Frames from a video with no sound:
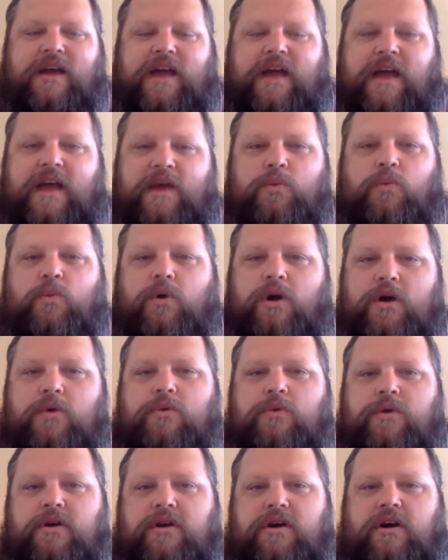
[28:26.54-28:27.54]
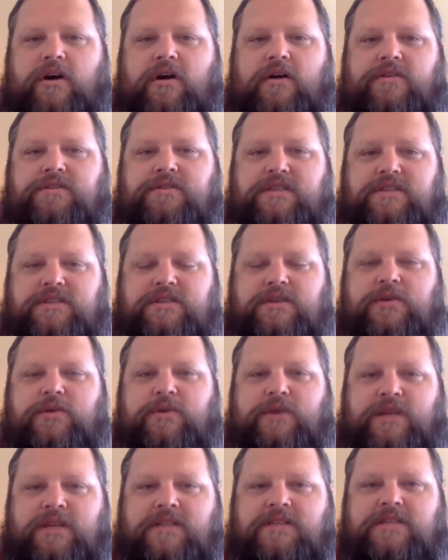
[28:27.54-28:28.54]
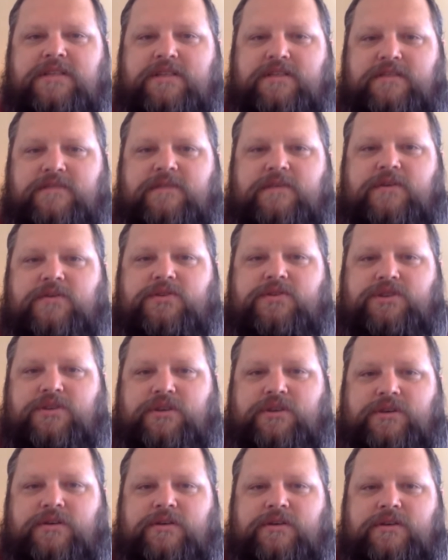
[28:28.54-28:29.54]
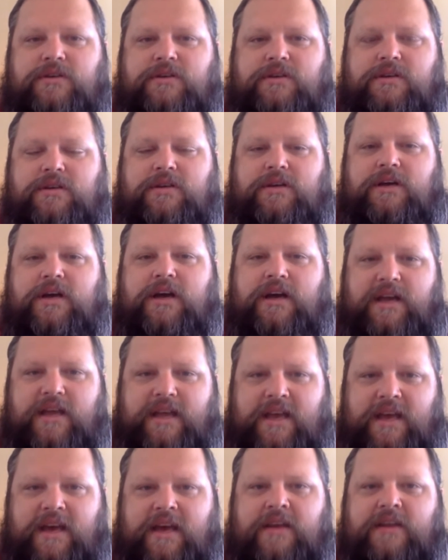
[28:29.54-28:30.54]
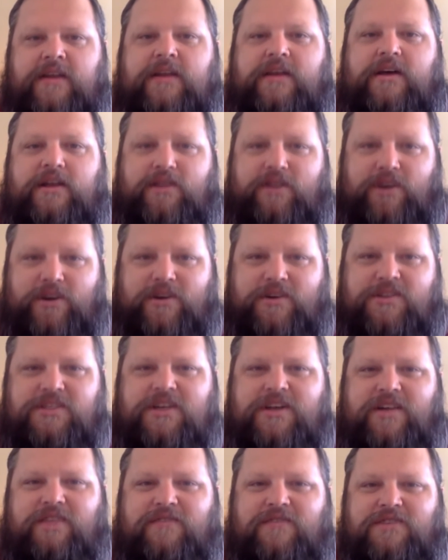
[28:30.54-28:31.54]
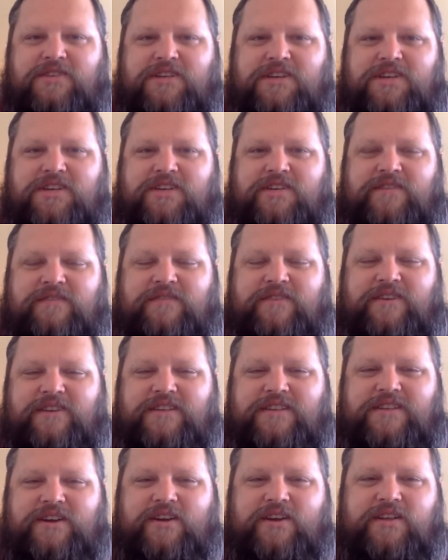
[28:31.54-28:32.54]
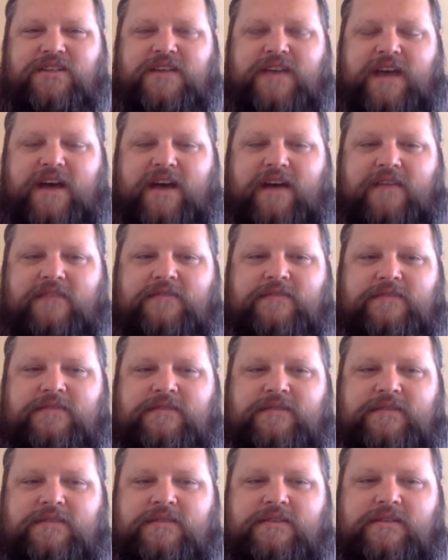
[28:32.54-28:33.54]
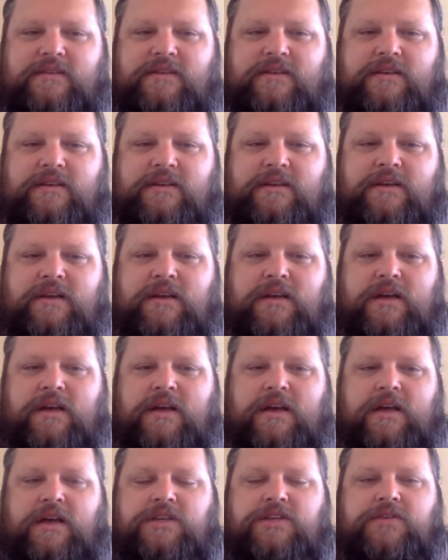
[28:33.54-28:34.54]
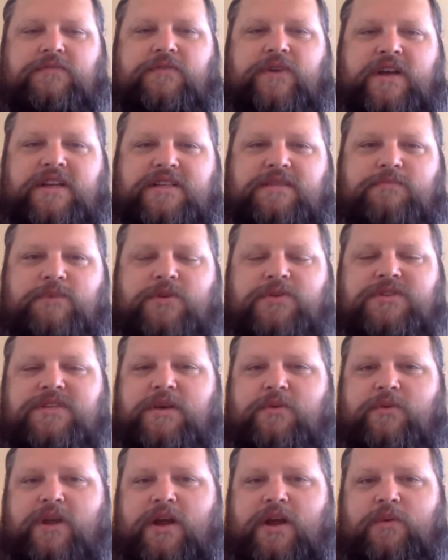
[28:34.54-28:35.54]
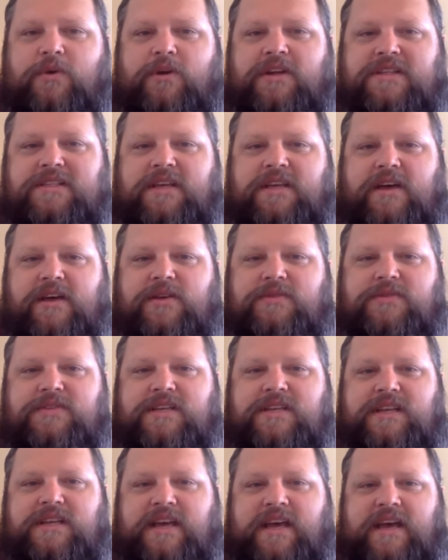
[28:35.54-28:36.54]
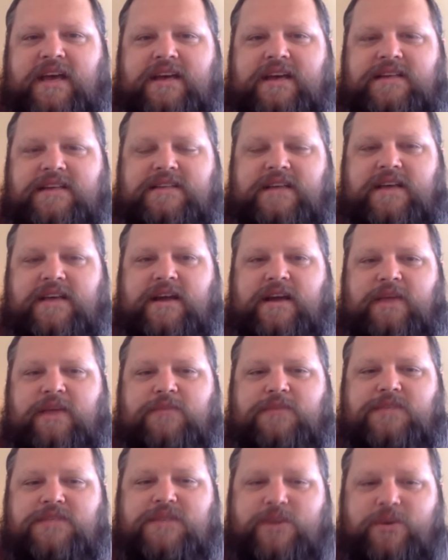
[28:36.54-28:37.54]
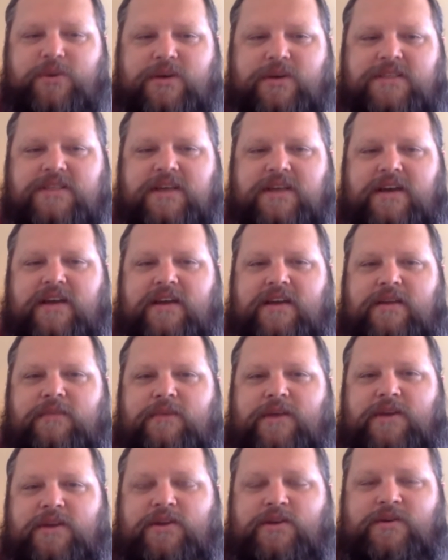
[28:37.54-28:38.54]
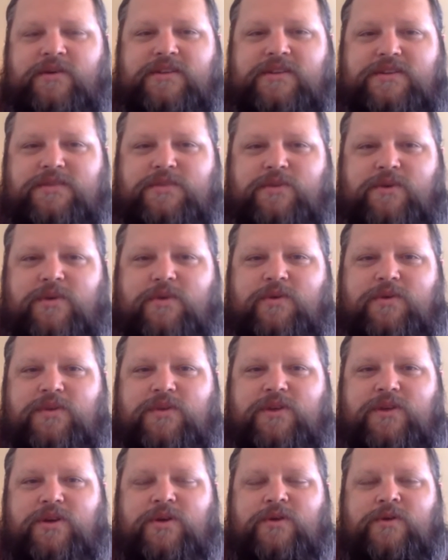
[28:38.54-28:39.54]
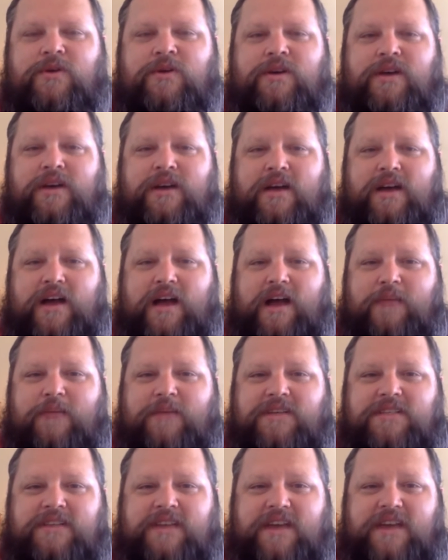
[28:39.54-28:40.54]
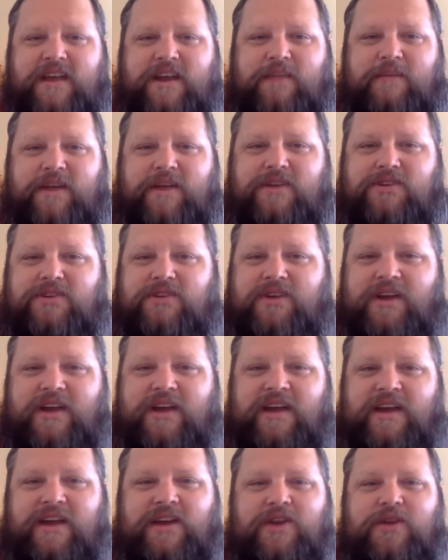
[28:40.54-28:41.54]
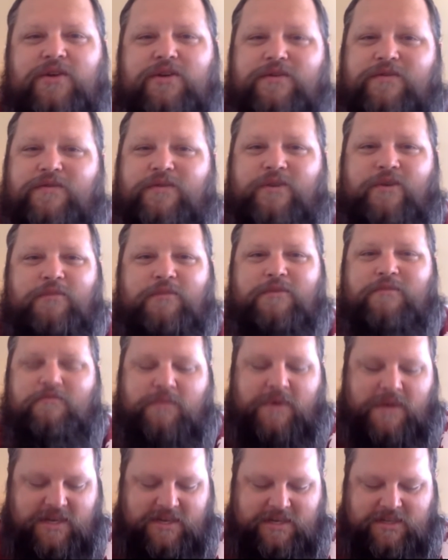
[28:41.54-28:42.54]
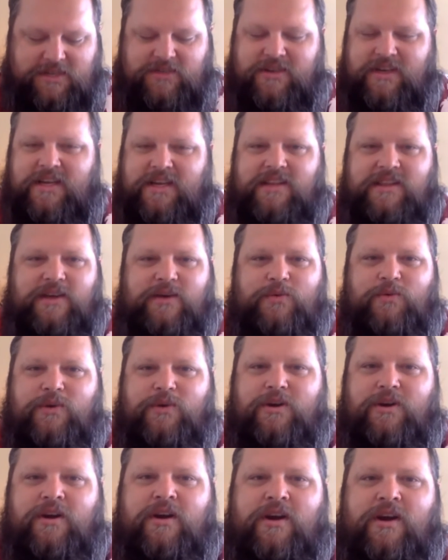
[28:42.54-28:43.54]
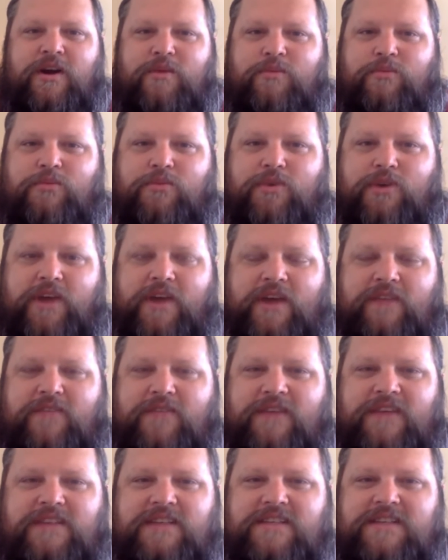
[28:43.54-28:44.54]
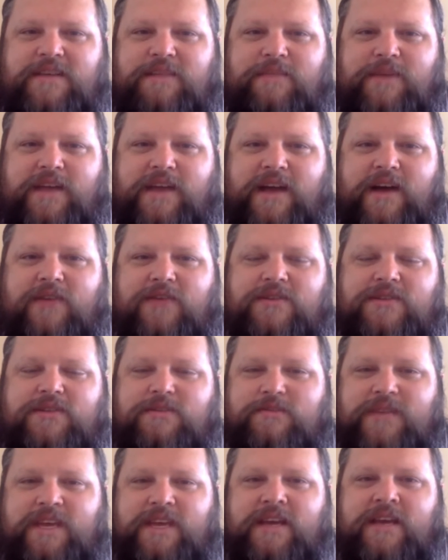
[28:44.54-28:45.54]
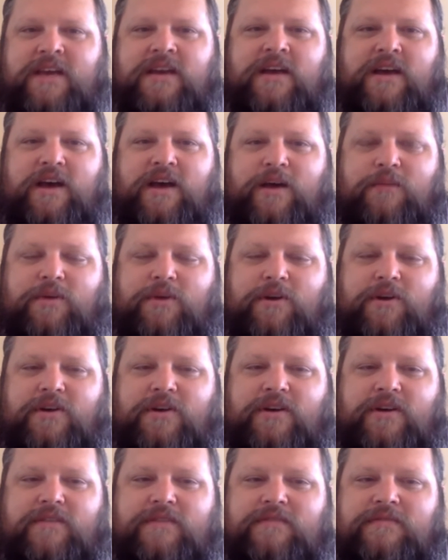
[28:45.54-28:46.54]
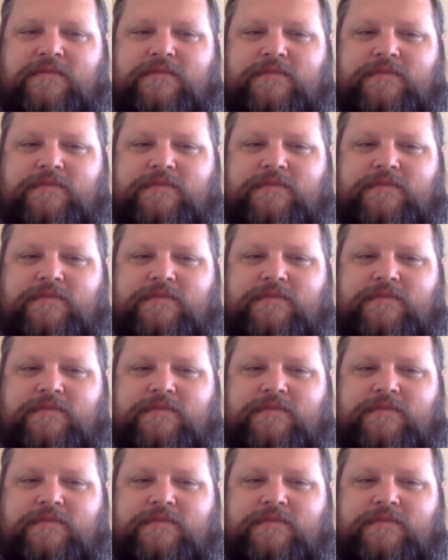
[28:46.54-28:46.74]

and what we're called to do into the future. Again, a large conversation for us all to have. So, friends, mostly what I want to tell you today is that I'm so excited about doing this work with you. I'm excited about trying a new form of ministry that we're bravely stepping out to be a part of.